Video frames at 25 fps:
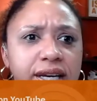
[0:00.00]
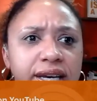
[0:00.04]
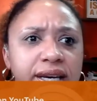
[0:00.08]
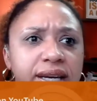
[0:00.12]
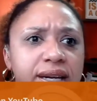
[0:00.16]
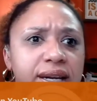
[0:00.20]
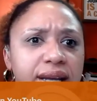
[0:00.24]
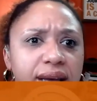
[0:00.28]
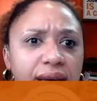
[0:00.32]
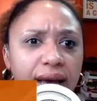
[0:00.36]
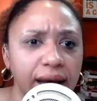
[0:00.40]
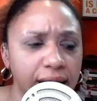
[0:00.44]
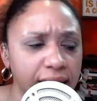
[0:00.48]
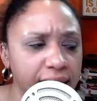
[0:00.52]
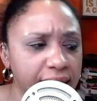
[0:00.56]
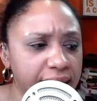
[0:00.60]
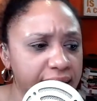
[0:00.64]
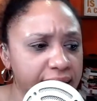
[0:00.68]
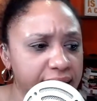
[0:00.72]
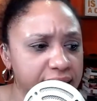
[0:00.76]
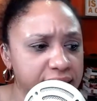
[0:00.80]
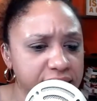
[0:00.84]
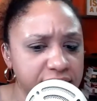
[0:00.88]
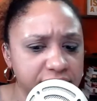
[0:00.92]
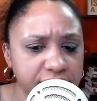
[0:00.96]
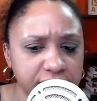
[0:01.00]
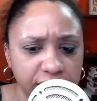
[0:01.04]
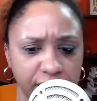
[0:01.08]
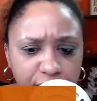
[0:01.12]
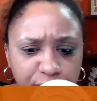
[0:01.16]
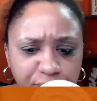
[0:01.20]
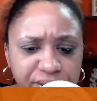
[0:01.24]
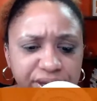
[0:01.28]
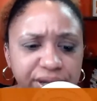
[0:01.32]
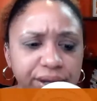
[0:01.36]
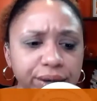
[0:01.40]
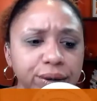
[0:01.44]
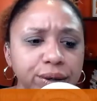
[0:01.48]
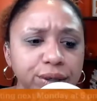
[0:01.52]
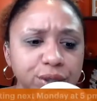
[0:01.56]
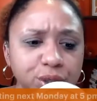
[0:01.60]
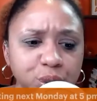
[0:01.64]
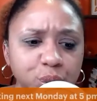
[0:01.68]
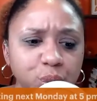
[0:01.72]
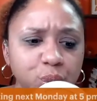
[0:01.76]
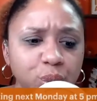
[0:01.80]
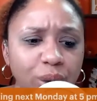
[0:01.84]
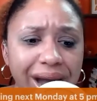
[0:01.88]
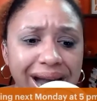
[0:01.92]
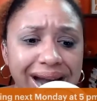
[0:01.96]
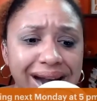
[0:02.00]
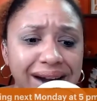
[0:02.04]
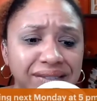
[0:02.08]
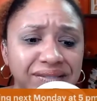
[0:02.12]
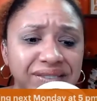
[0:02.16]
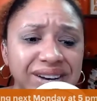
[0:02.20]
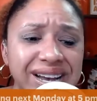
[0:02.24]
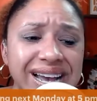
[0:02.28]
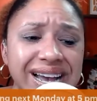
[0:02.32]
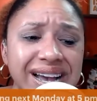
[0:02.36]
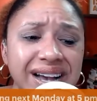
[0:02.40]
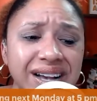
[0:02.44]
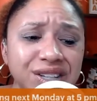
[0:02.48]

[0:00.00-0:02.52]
it has appeared to have